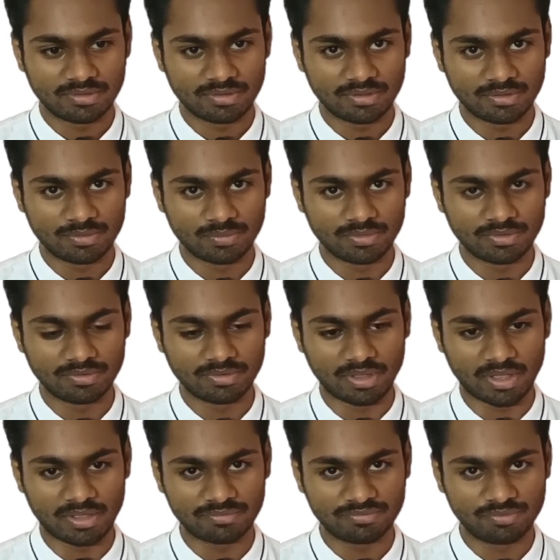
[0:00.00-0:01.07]
It will
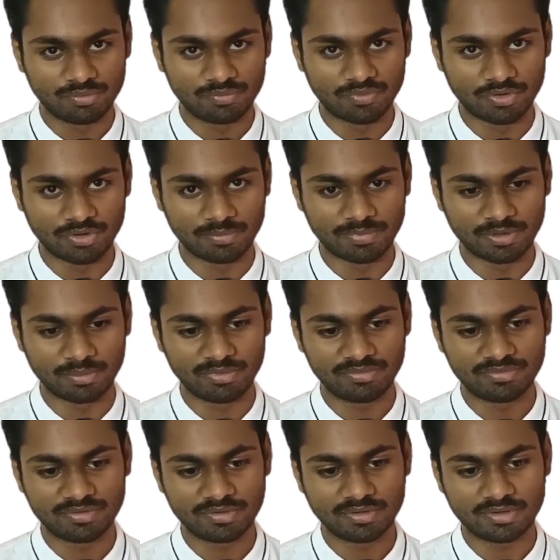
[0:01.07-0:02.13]
ask you for the
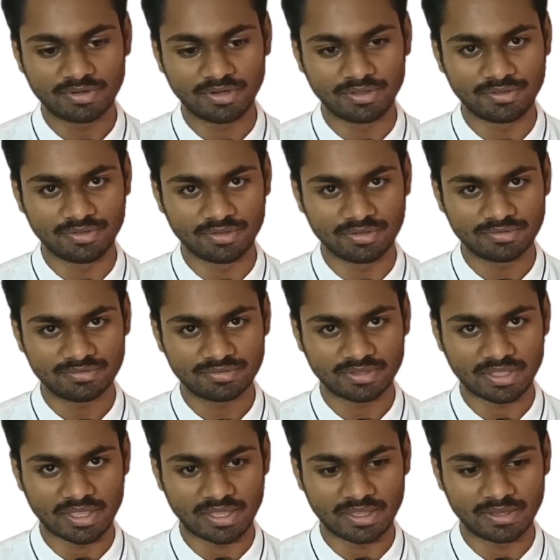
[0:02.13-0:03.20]
permission, click yes
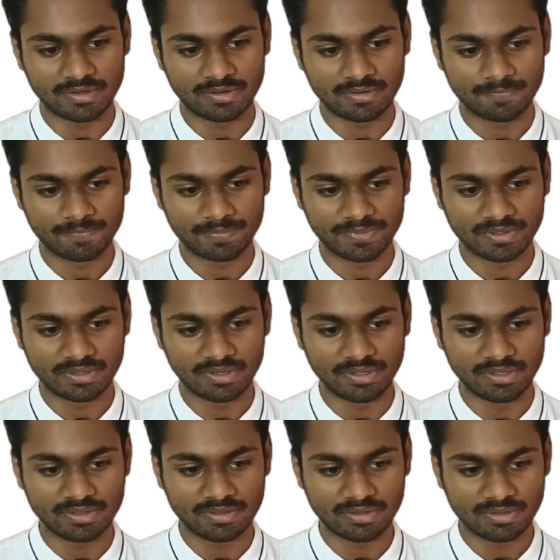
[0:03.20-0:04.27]
and
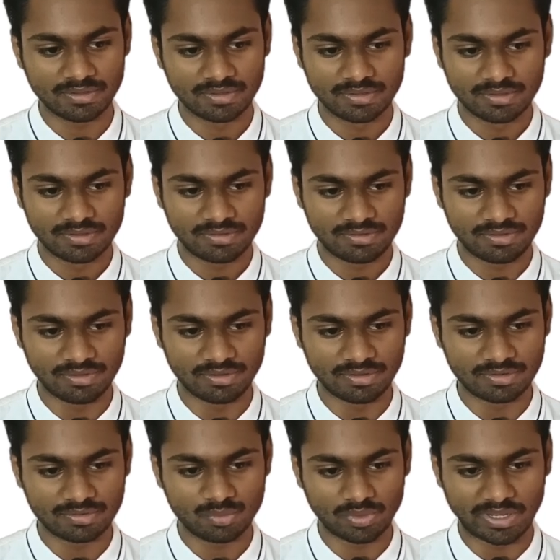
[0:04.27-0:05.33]
click
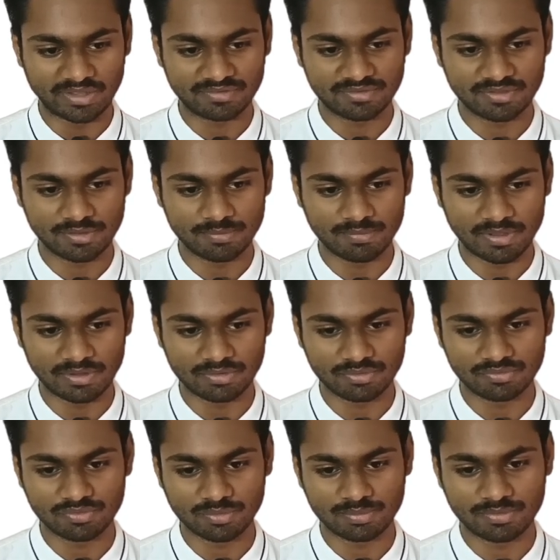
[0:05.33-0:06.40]
here to accept
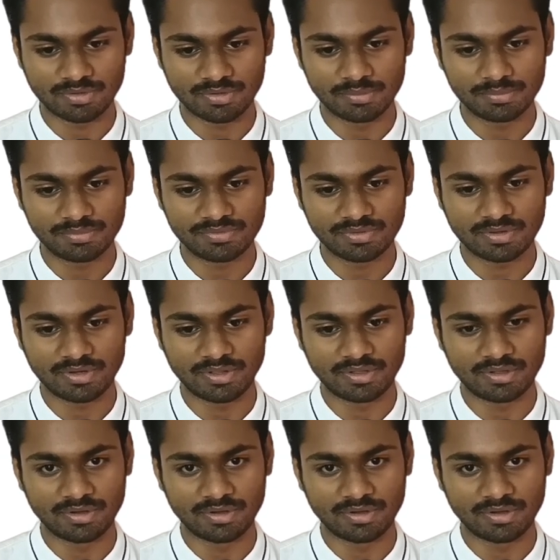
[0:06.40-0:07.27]
Microsoft terms, click